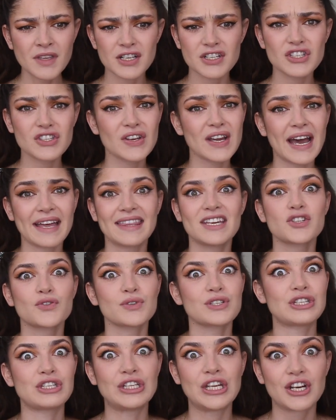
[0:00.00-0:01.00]
so yeah, this
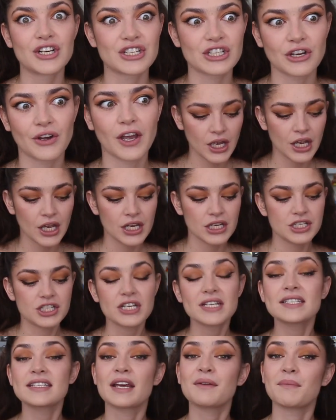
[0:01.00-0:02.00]
was years ago.
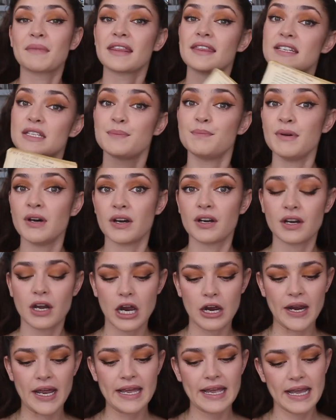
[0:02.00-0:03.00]
She sent me this book,
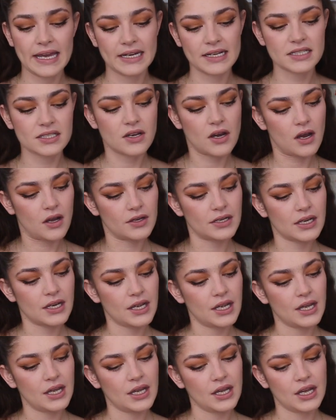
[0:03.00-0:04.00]
all right? And it's called
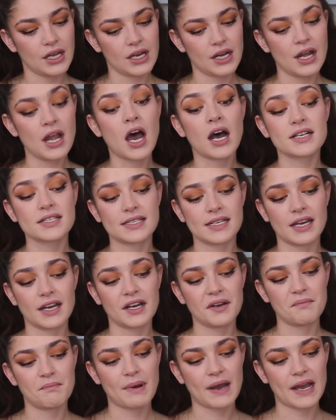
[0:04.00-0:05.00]

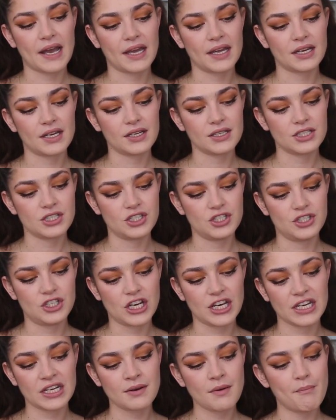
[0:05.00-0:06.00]
Nausea by
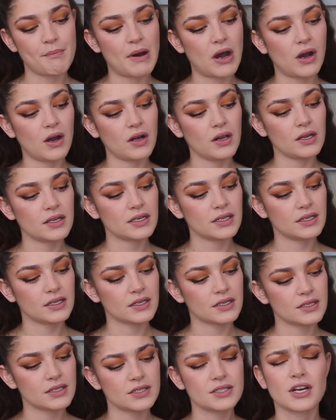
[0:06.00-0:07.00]
Jean-Paul
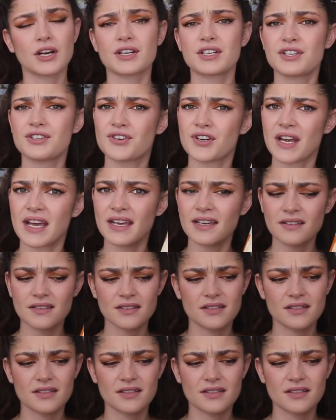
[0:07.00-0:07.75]
Sartre.